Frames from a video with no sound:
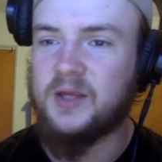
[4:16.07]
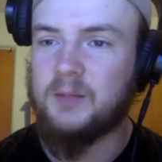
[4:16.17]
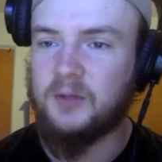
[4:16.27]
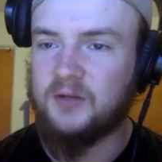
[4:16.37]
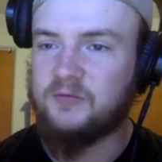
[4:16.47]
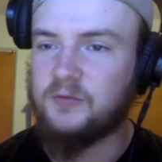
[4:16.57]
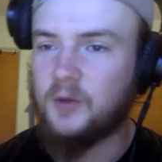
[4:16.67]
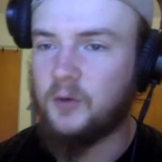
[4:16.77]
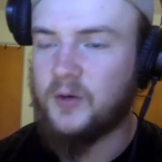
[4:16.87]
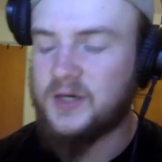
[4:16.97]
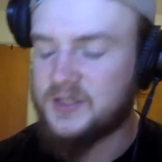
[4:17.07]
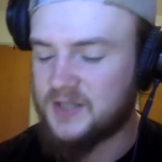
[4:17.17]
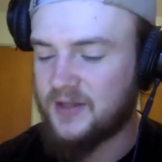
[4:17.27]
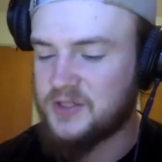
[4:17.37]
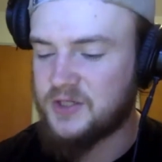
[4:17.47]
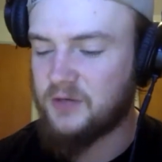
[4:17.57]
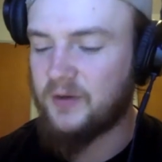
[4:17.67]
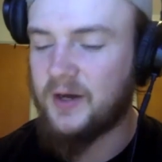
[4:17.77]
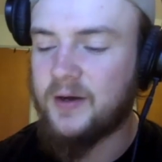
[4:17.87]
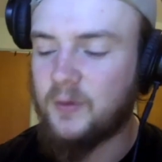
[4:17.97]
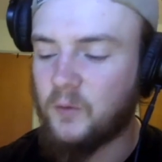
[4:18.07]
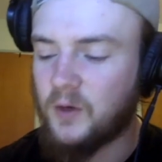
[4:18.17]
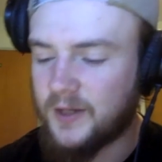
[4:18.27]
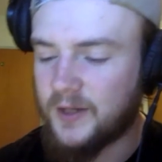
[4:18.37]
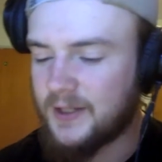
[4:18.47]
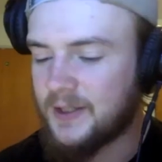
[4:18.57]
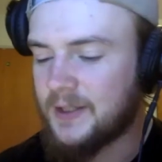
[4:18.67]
get blood flow going in kind of the general area you're working.